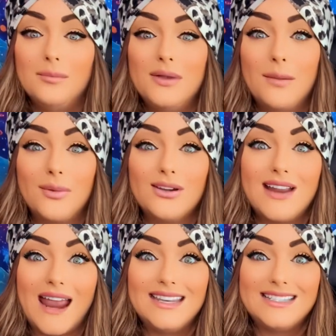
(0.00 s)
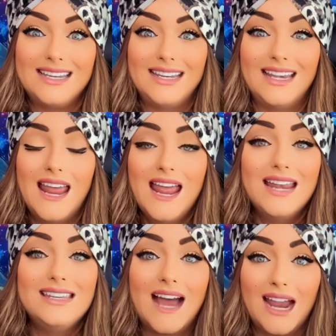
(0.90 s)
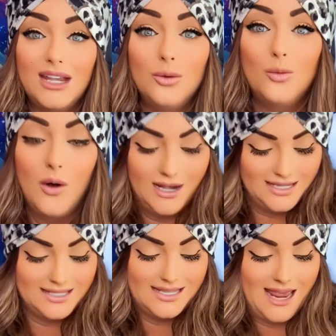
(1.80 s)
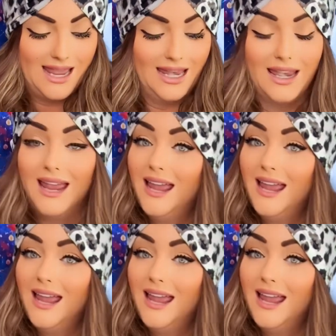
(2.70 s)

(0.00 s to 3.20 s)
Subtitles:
Number 19. 9 and 1 is 10.